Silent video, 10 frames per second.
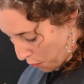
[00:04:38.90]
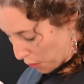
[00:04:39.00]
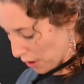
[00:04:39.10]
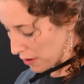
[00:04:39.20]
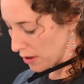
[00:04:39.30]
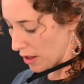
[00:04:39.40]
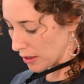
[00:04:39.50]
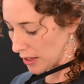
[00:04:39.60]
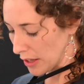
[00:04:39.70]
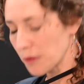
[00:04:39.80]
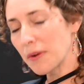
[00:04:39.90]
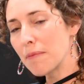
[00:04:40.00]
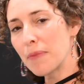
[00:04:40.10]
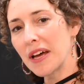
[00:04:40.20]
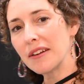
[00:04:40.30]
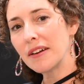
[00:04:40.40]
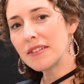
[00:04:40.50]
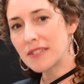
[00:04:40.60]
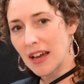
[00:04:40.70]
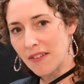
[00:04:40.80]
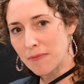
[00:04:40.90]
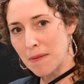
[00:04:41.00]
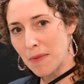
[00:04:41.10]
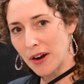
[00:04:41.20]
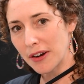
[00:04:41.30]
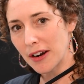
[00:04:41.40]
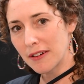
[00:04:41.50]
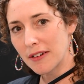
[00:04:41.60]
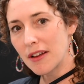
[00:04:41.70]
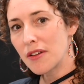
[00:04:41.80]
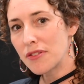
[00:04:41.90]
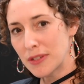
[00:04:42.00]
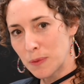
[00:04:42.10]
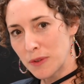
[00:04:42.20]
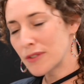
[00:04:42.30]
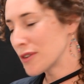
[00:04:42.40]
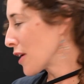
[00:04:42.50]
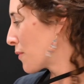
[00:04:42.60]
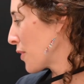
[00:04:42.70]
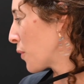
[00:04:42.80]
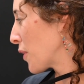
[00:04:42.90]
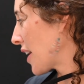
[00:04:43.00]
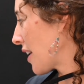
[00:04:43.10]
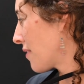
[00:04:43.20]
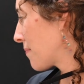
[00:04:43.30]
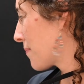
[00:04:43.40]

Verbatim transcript: or click the red button on the side of my marker. This will start recording.